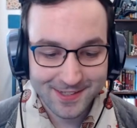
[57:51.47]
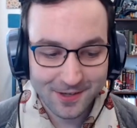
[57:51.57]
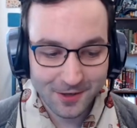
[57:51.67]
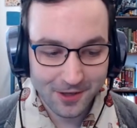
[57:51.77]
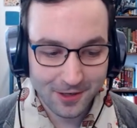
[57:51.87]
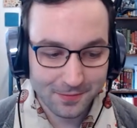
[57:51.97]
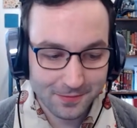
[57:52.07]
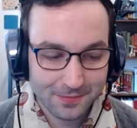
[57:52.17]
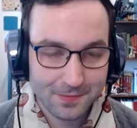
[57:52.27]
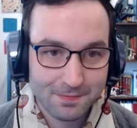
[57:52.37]
the online
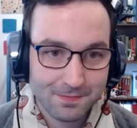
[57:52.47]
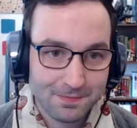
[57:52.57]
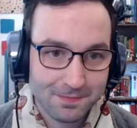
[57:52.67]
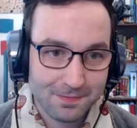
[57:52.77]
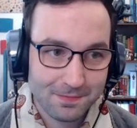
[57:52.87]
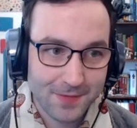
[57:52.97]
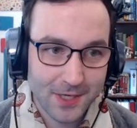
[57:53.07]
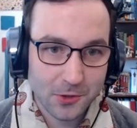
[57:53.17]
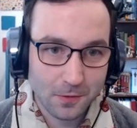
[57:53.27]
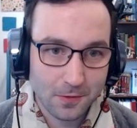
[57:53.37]

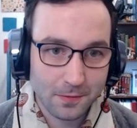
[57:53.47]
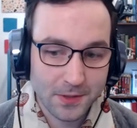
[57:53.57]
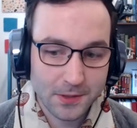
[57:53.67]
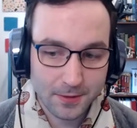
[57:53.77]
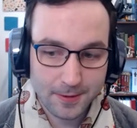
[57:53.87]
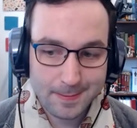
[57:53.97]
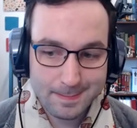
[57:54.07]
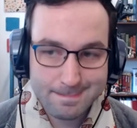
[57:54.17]
actual material.